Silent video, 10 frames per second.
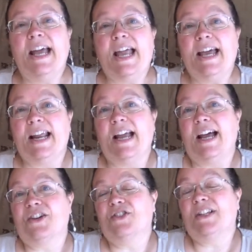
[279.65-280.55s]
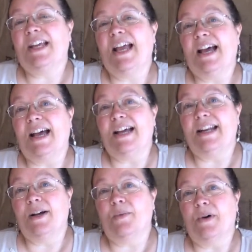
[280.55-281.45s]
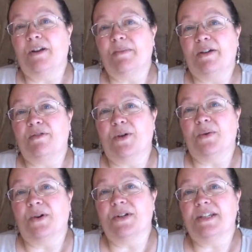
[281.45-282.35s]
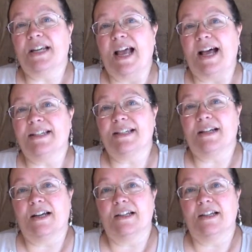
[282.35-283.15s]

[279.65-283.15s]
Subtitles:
And I actually had one of my viewers ask